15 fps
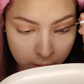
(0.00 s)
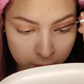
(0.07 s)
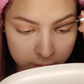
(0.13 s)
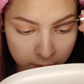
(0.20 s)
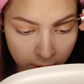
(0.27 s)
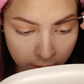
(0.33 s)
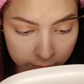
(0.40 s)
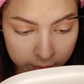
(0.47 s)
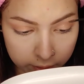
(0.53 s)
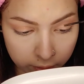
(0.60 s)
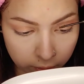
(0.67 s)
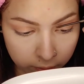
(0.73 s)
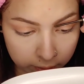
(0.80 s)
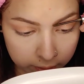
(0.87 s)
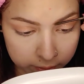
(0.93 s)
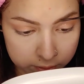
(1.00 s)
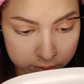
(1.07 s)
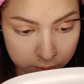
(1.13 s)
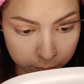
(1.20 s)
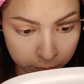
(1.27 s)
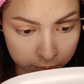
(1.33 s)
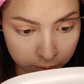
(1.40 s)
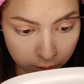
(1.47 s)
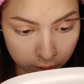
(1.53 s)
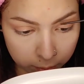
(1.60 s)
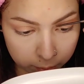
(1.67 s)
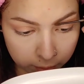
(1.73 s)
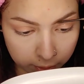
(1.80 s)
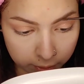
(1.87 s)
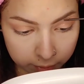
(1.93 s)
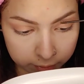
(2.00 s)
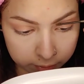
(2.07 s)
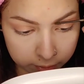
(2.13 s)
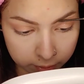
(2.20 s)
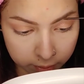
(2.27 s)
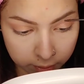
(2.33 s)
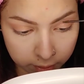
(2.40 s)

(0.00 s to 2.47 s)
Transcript: without having to go like a super dark brown.